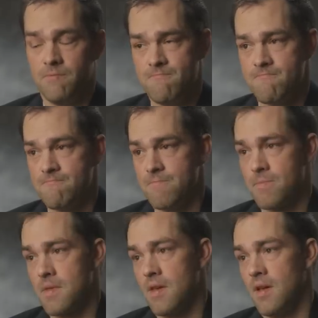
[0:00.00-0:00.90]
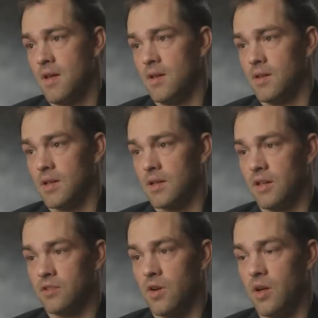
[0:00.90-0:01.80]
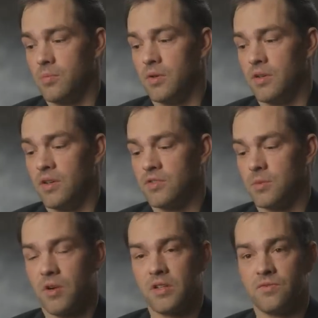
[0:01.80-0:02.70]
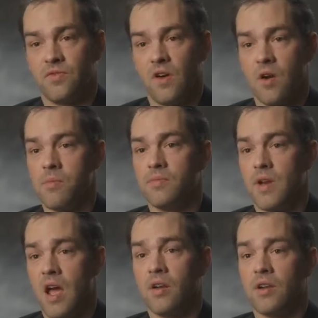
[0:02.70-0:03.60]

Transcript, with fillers: I'm gonna try and put enough suppressive fire down,